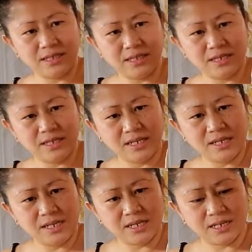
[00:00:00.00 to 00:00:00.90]

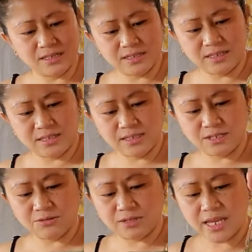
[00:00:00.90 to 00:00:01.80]
because
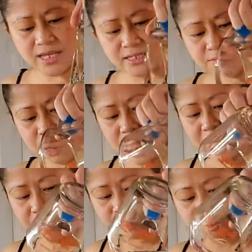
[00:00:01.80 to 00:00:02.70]
this will take some time to